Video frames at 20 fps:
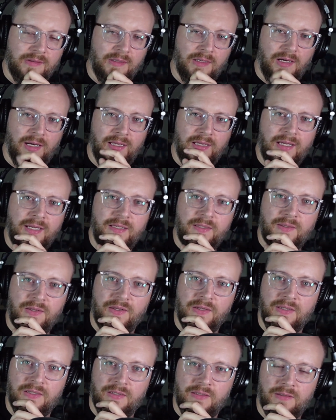I like
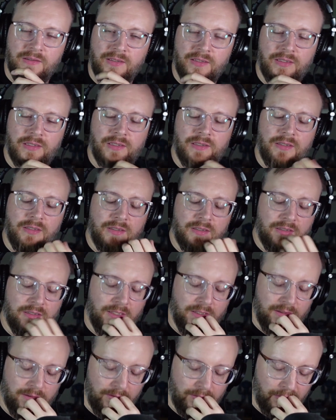the
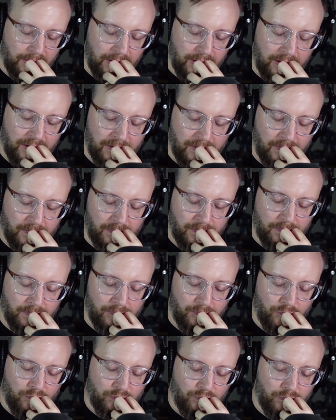uh uh
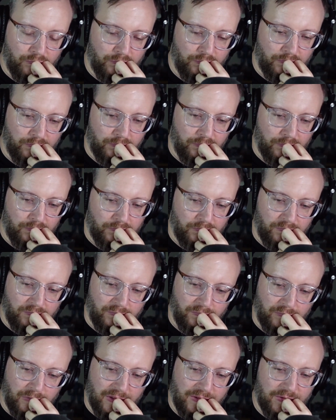
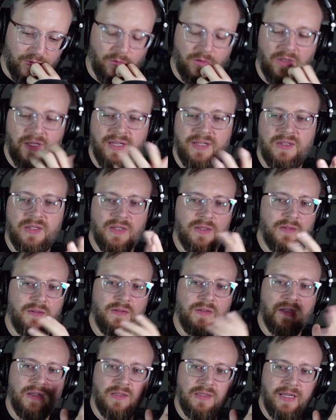sort of like
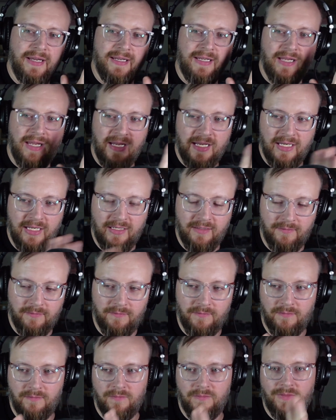the light hitting
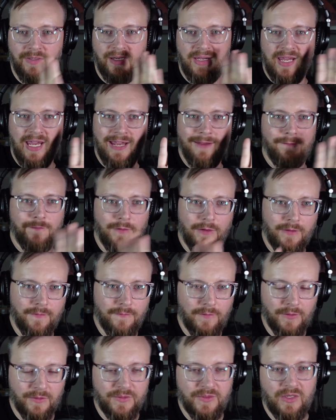the cave for the
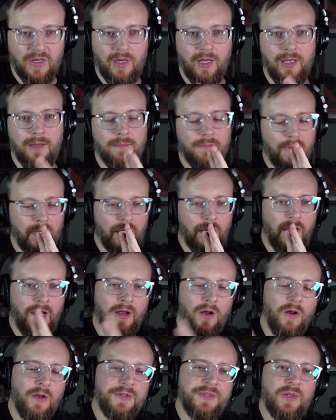first time, but I
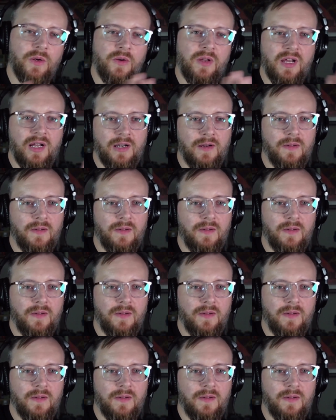also kind of